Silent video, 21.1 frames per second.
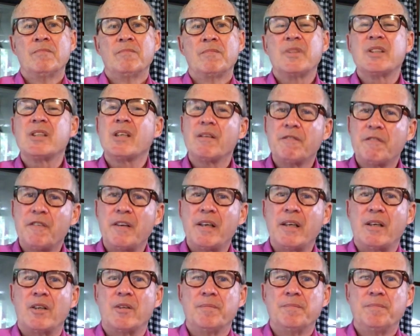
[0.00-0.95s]
It's
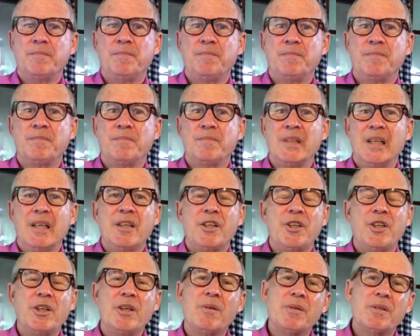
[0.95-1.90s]
unfair.
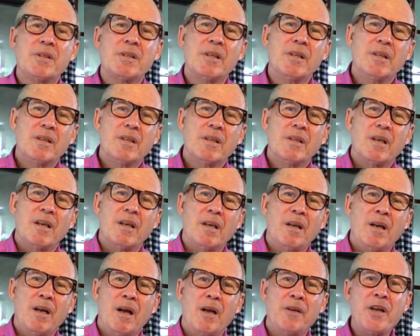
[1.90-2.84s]
You know,
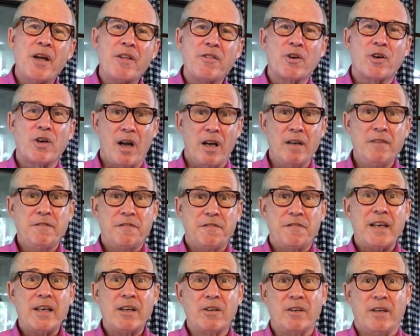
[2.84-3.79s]
another
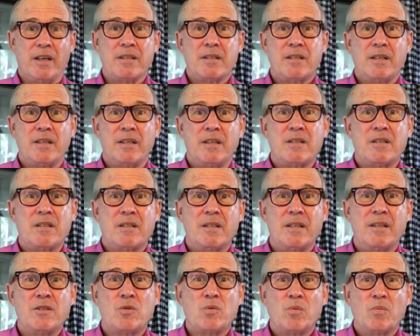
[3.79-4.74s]
unfairness is
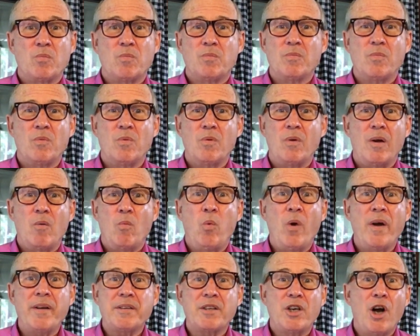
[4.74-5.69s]
is
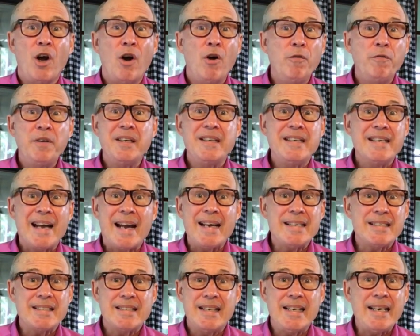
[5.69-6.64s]
what
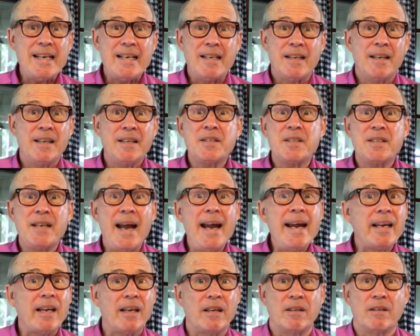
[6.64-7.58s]
COVID-19 has
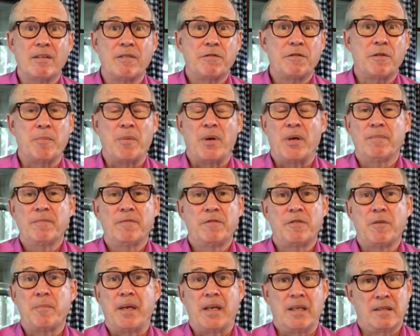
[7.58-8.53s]
taken from
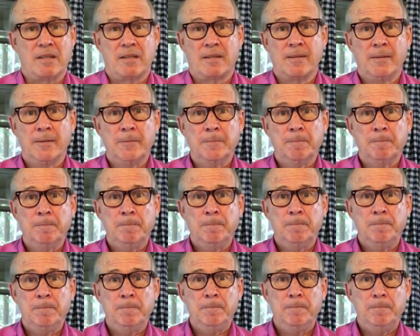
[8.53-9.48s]
from us.
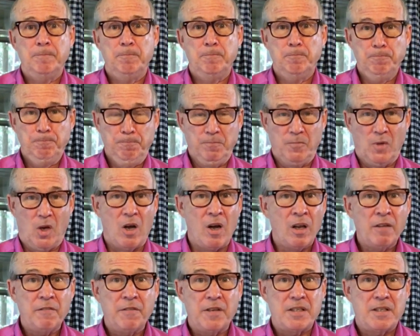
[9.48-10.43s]

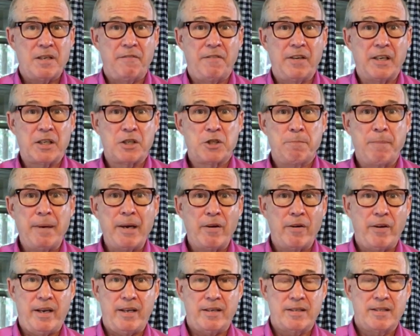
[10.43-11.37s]
All of us have
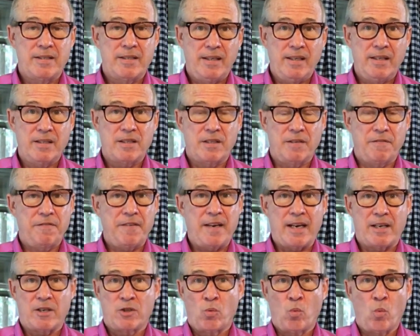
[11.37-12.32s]
experienced its
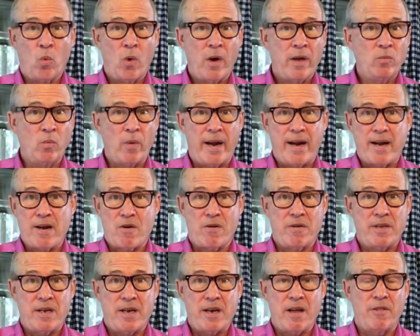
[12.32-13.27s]
effects one way
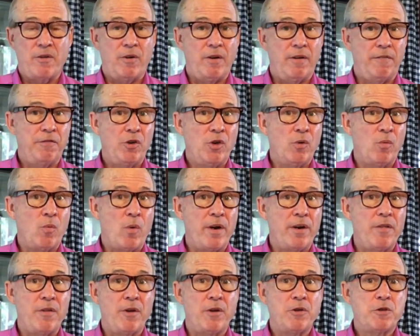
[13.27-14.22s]
or the other. If you're one
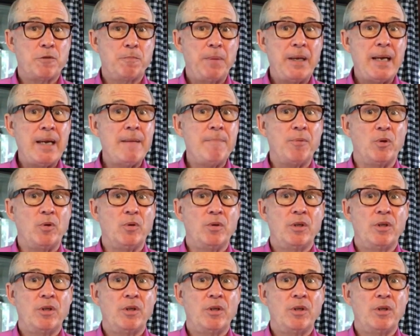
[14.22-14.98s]
of those people